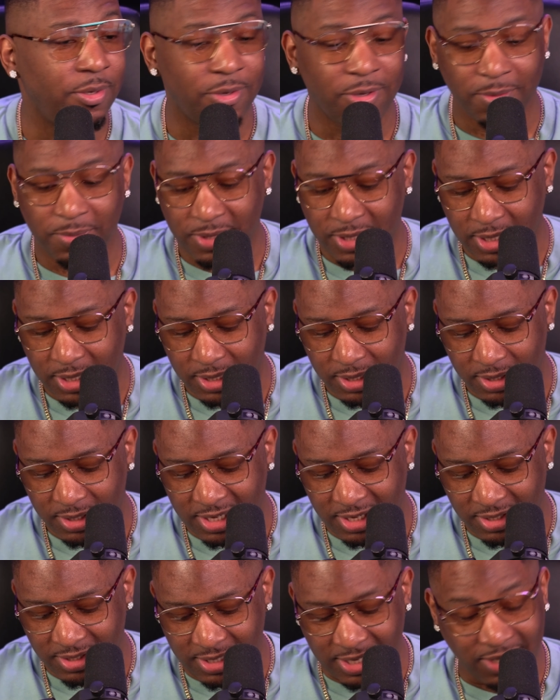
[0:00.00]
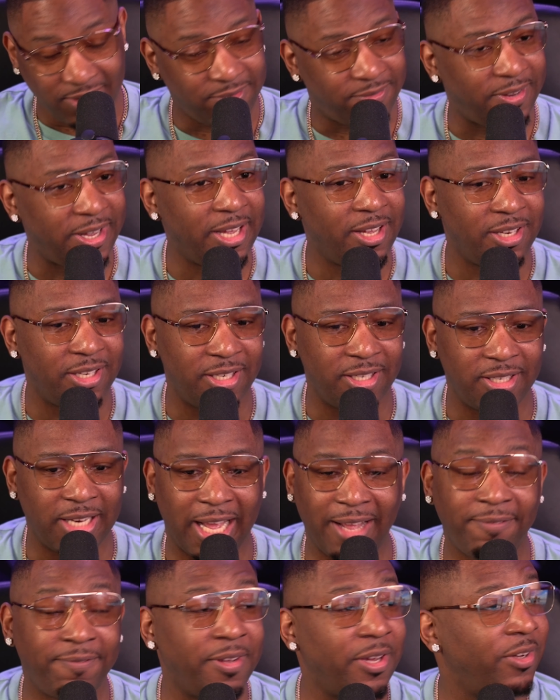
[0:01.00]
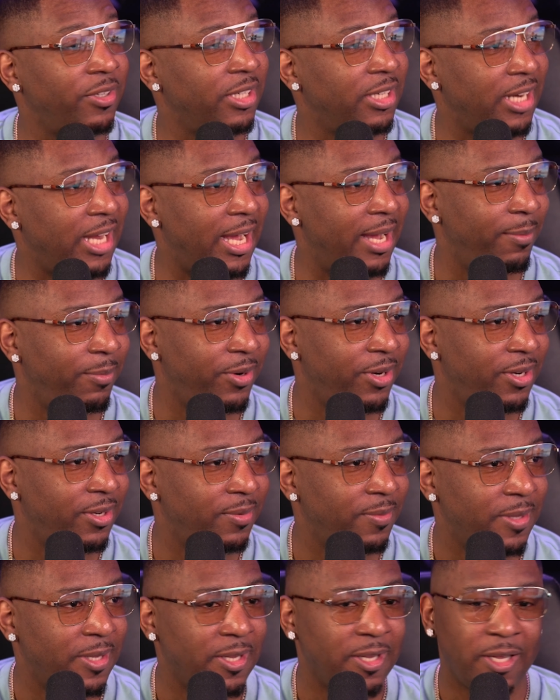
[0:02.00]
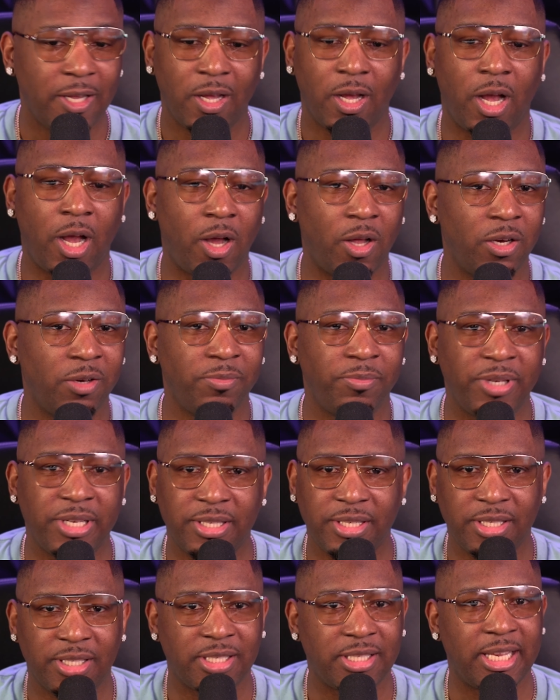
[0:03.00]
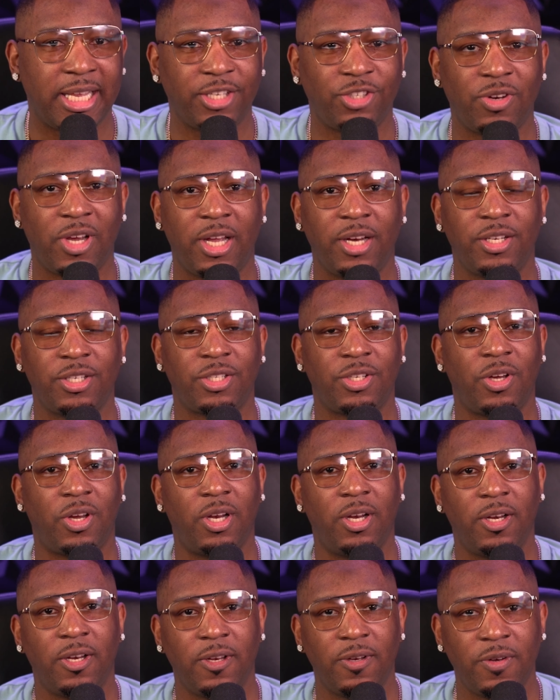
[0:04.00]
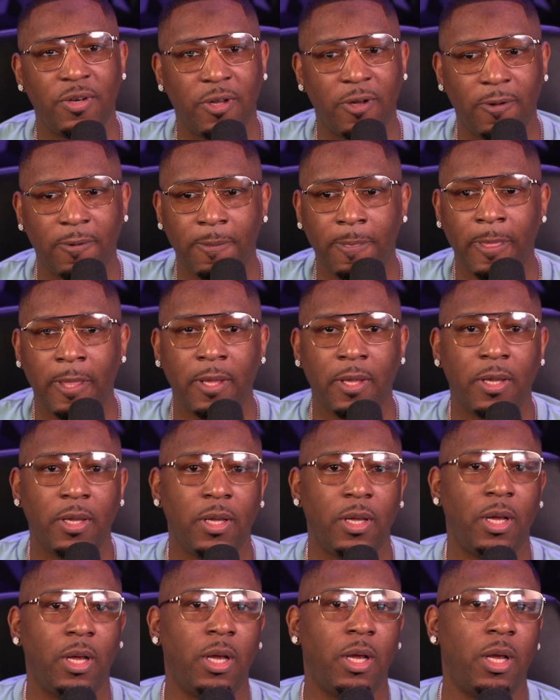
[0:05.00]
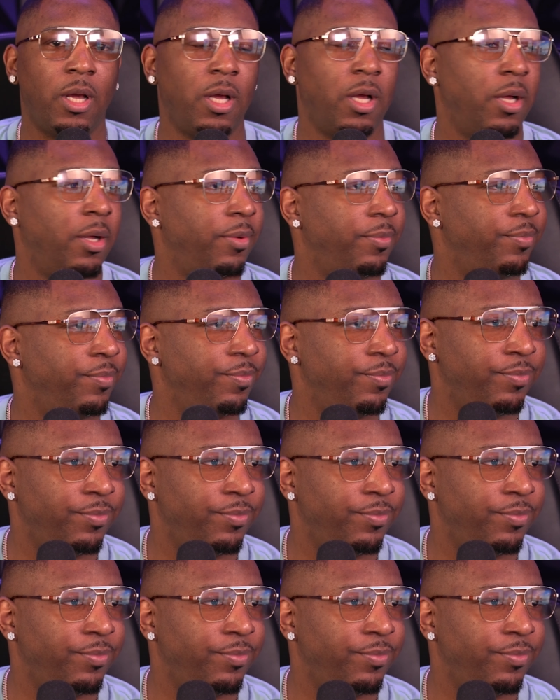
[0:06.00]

You know what I'm saying? That's, that's failing. I failed a lot, bro. All them businesses I tried to start, you know, uh,